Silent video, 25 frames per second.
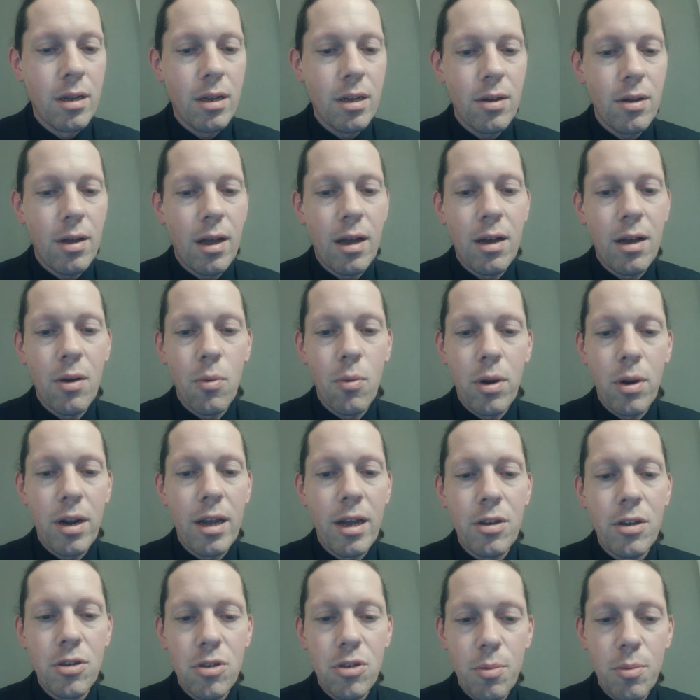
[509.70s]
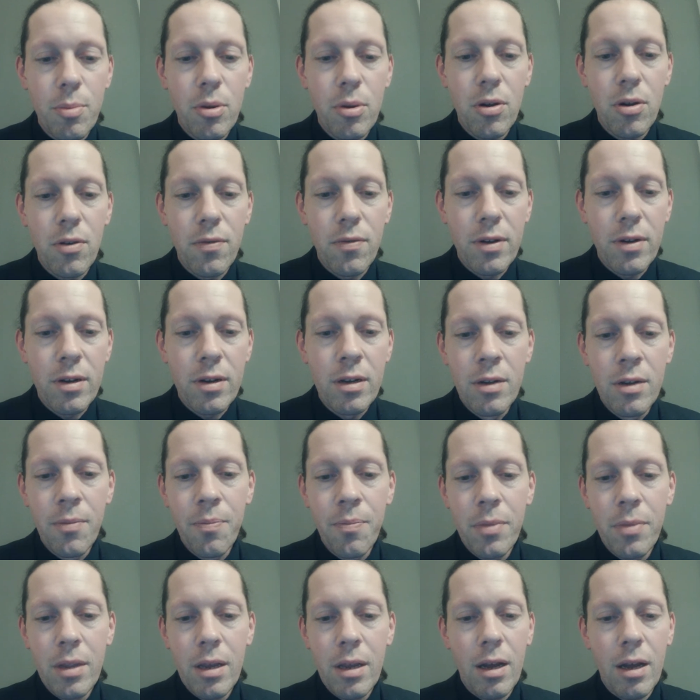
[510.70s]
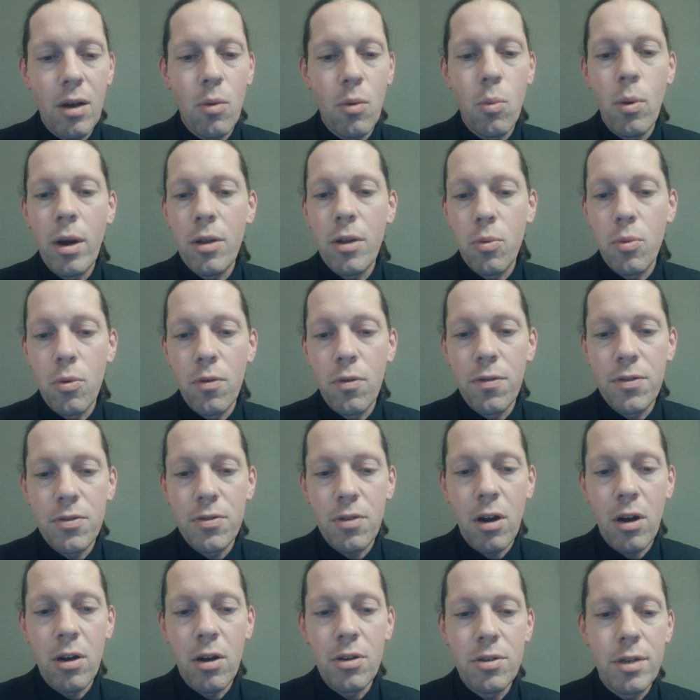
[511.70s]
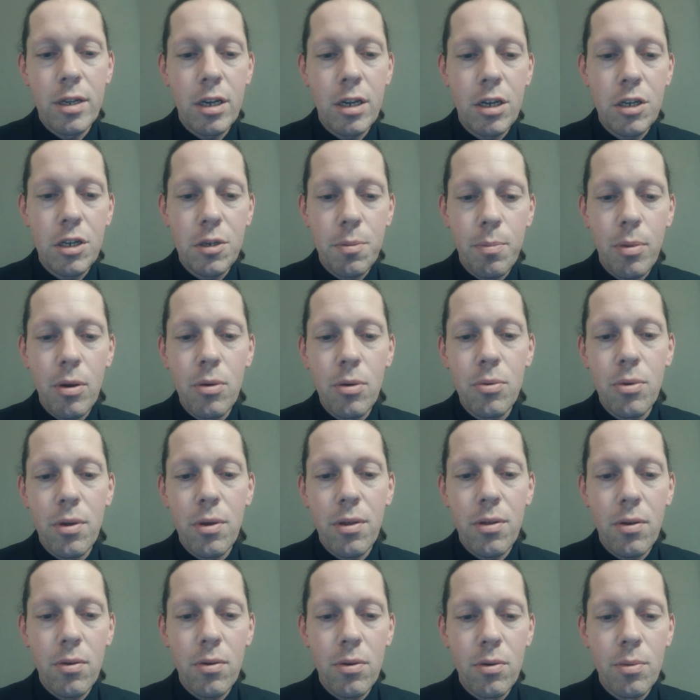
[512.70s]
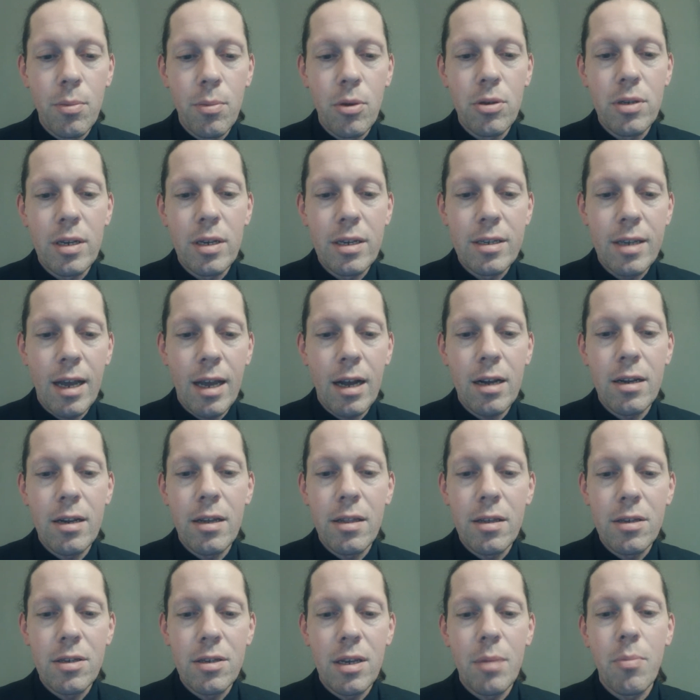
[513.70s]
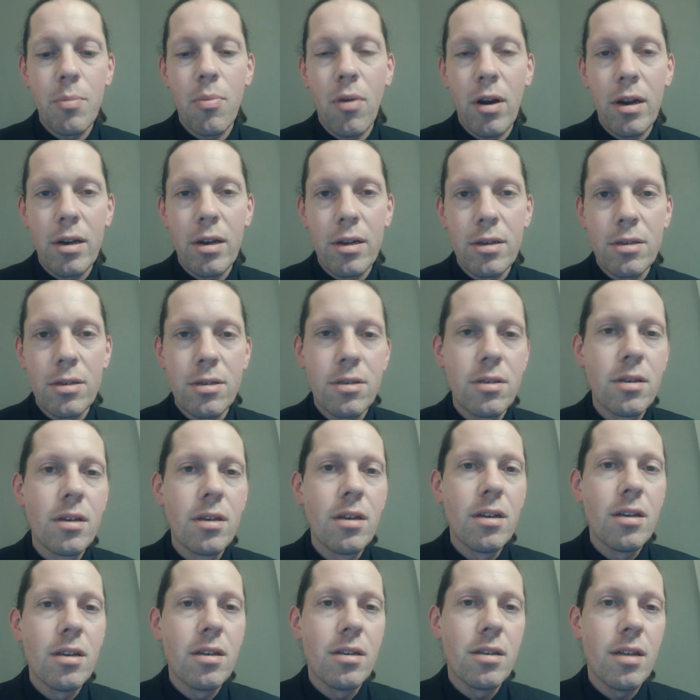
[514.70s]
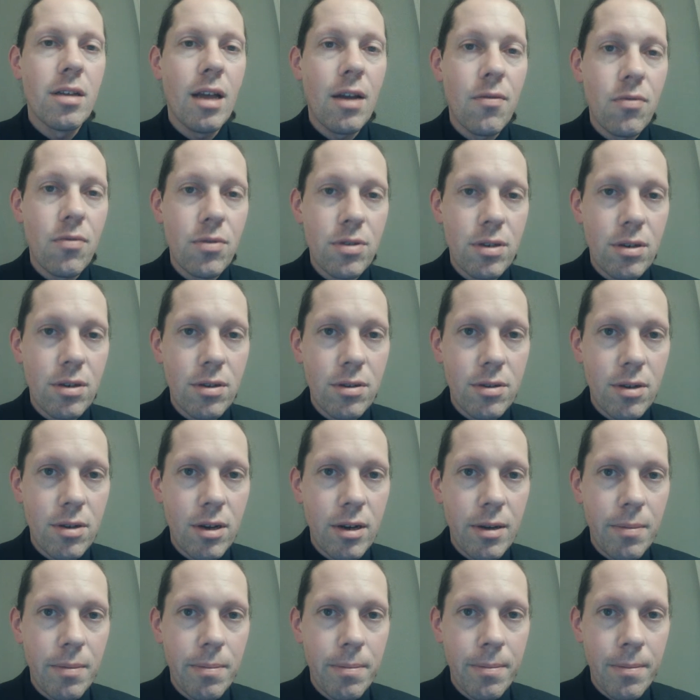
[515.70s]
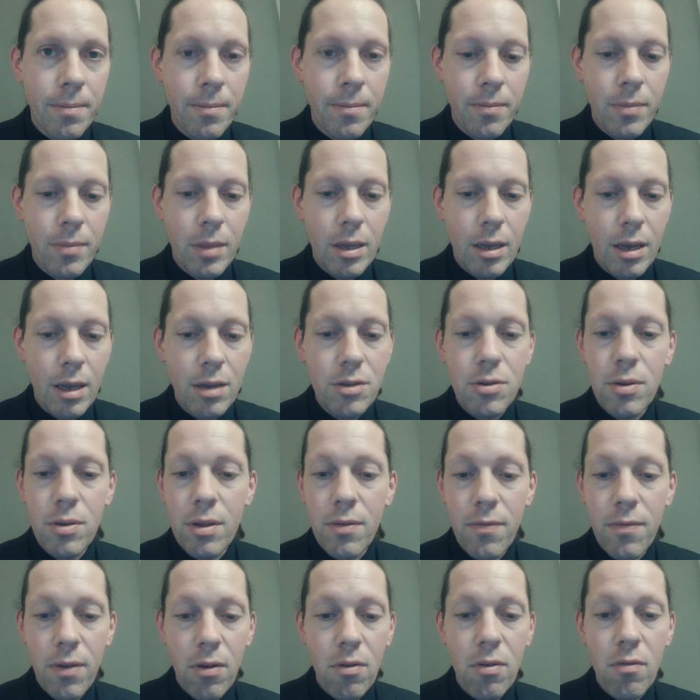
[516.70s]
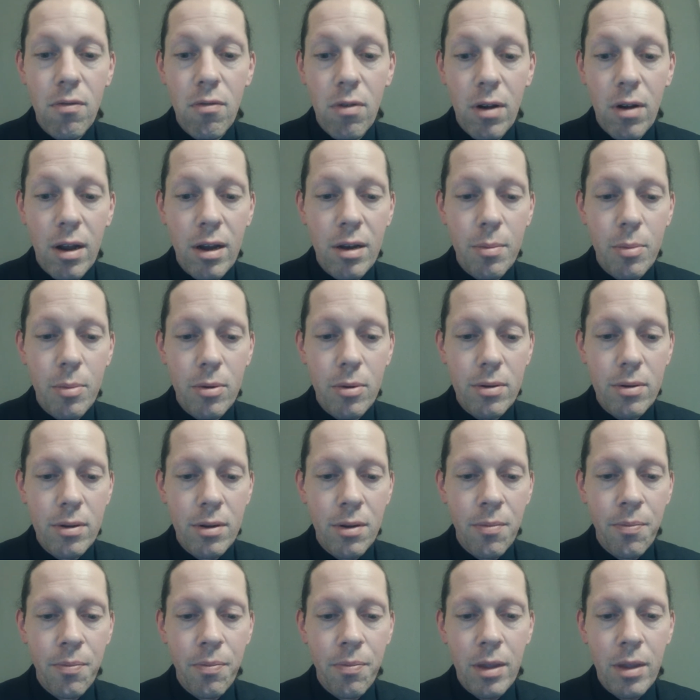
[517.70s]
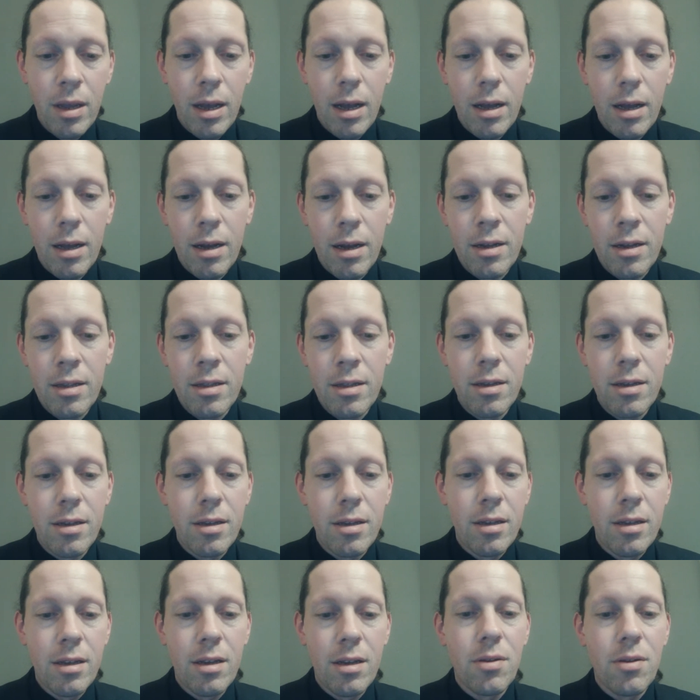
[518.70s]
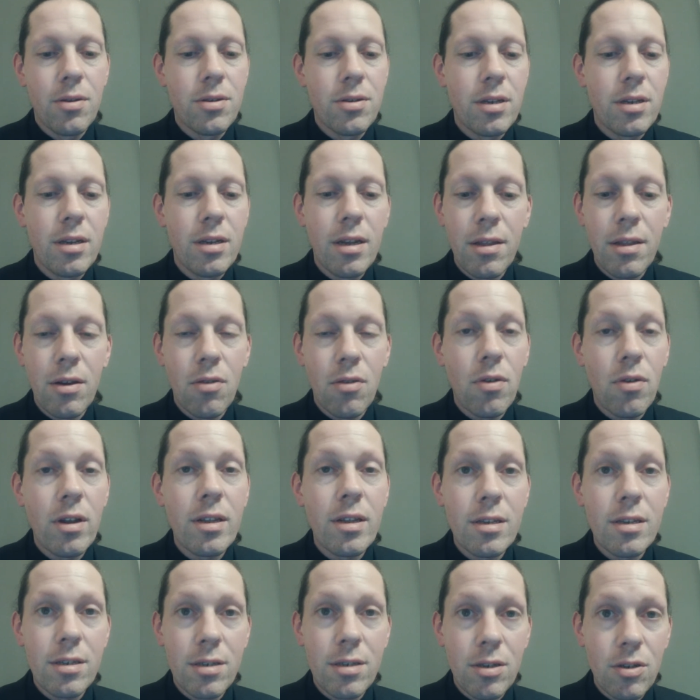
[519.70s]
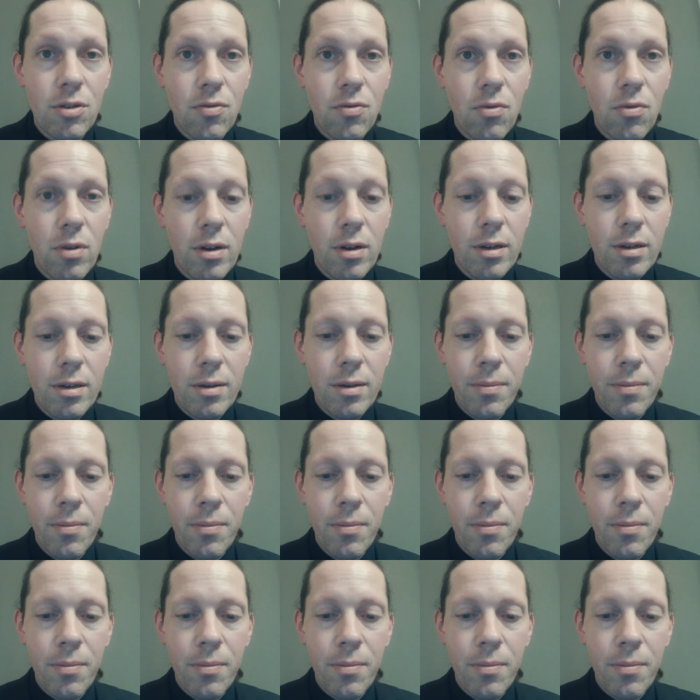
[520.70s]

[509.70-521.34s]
supernova, white dwarf stars that explode with almost exactly the same brightness every single time. Okay, so they're very reliable, and it's another great distance ruler.